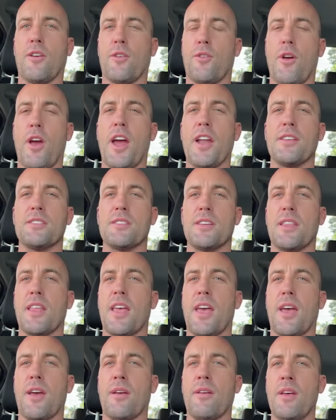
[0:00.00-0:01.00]
and creators in
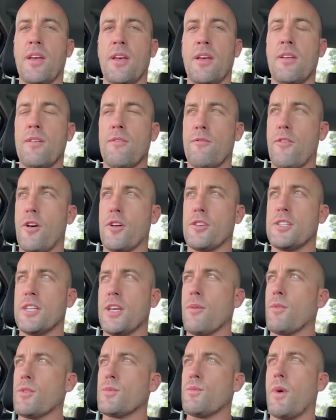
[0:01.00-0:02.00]
there. First
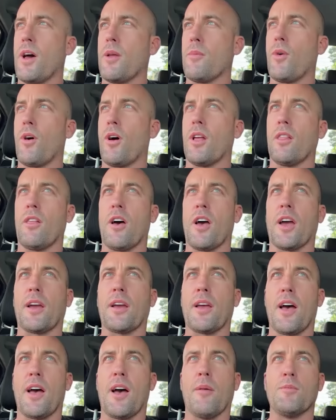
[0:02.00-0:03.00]
year was won by like
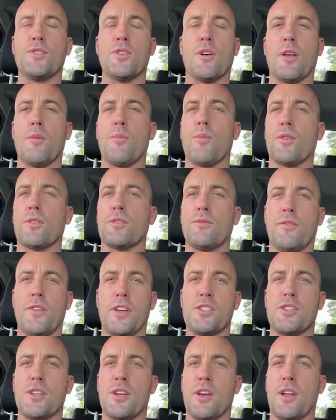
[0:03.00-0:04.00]
Johnny Brooks
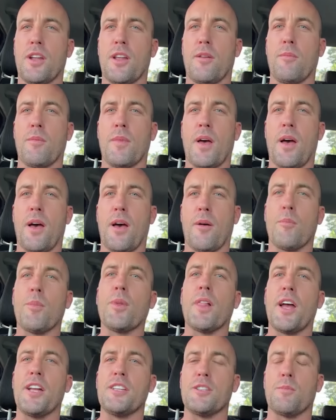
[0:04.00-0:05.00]
Fishing and
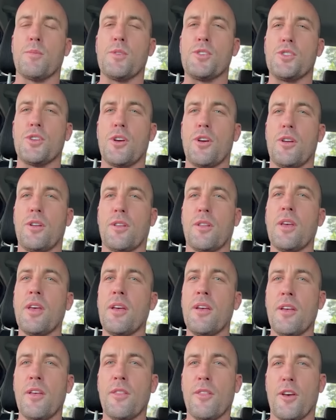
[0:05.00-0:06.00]
Pelagic Pachute.
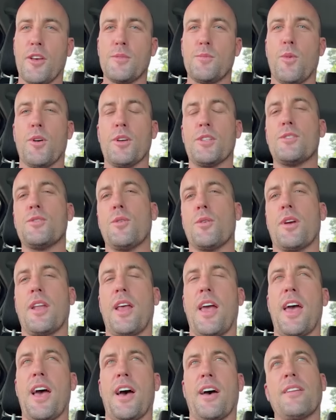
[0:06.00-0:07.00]
Those boys took it
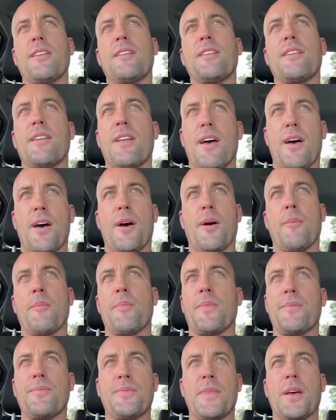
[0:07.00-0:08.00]
out.
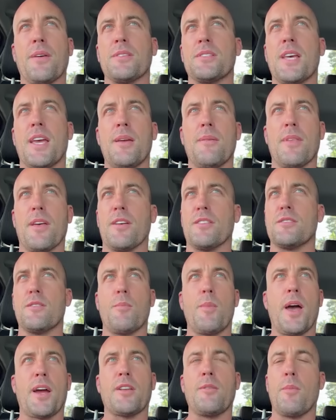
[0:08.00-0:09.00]
There was
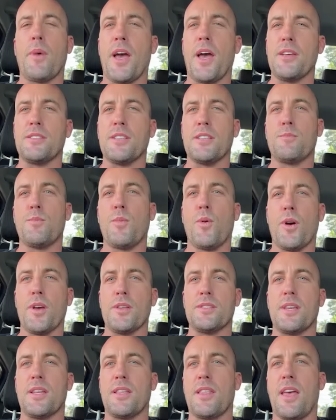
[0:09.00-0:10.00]
the Back to Basics
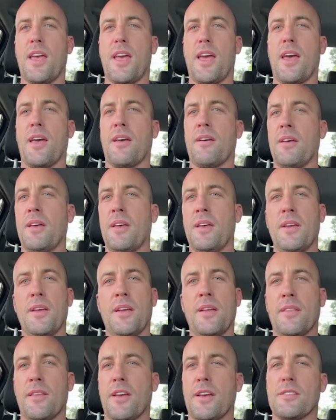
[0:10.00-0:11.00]
boys in there.
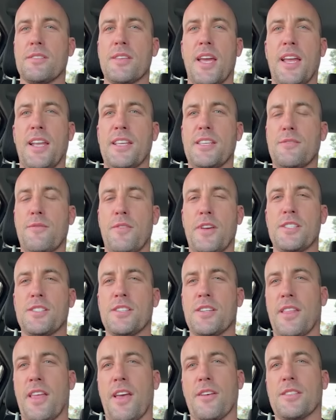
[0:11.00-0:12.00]
There was Andy's
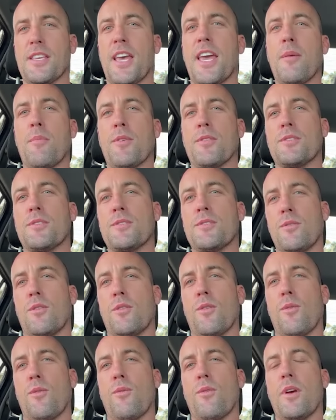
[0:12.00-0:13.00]
Fishing. There was a heap of
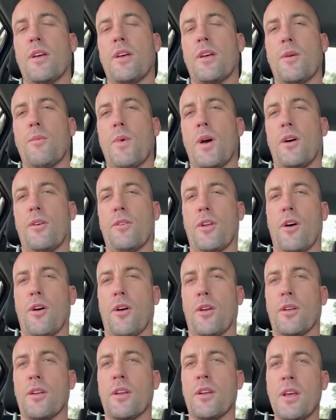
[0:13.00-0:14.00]
sort of really
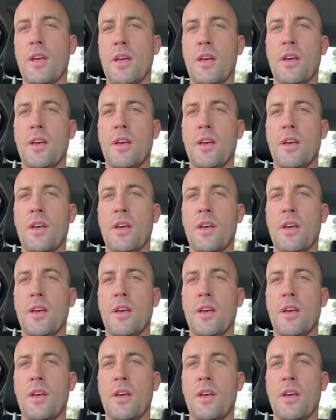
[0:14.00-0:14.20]
well-known